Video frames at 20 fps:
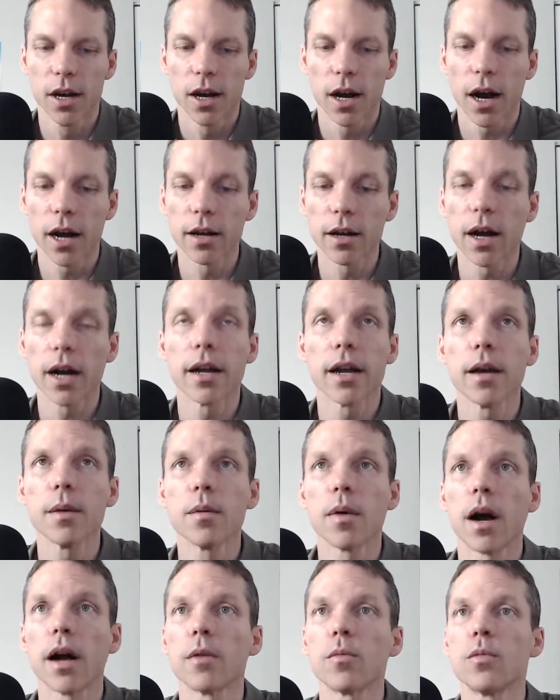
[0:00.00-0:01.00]

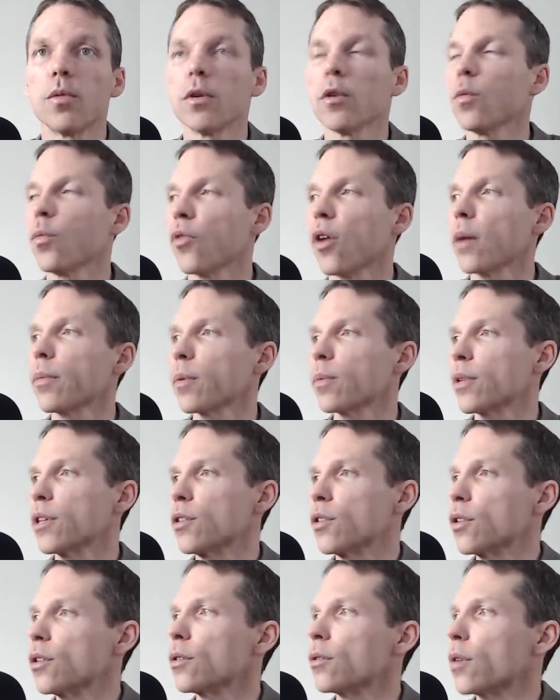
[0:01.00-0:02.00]
I will probably
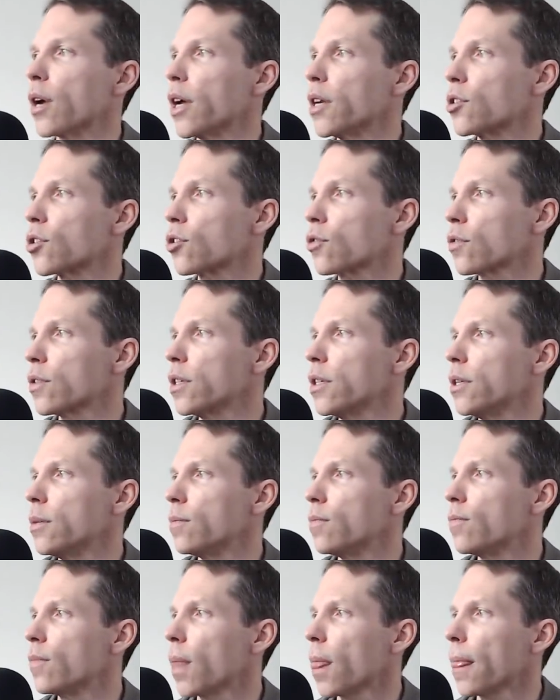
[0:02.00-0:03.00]
do a
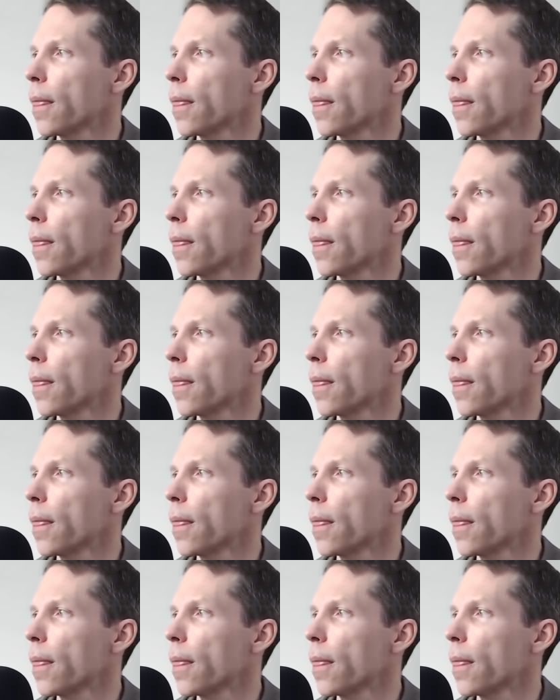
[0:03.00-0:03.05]
stream